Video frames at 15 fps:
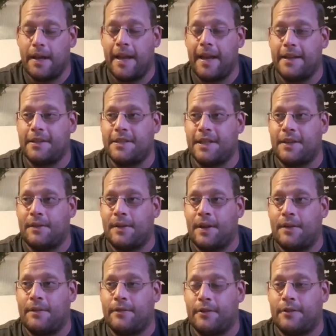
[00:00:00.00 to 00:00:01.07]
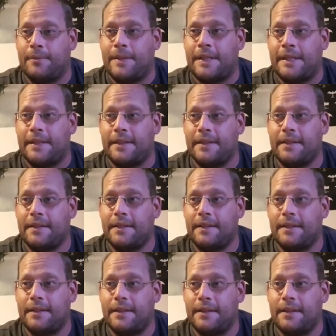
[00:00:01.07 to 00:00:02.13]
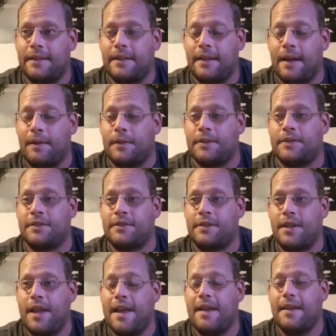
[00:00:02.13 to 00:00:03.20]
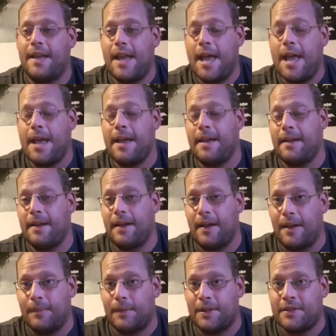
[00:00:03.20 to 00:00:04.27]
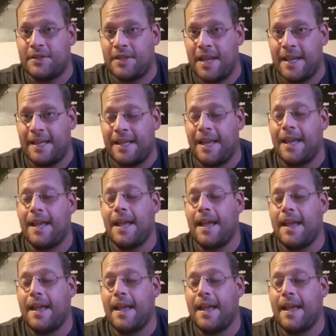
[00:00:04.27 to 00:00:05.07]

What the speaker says: I had a chill going through me. That was, I'm going to say,